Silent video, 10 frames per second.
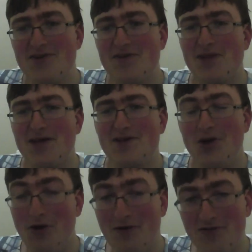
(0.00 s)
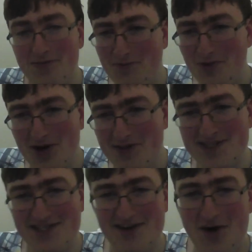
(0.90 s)
when you play 2 of them and one of them
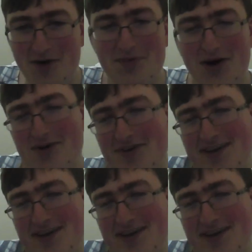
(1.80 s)
isn't comboed.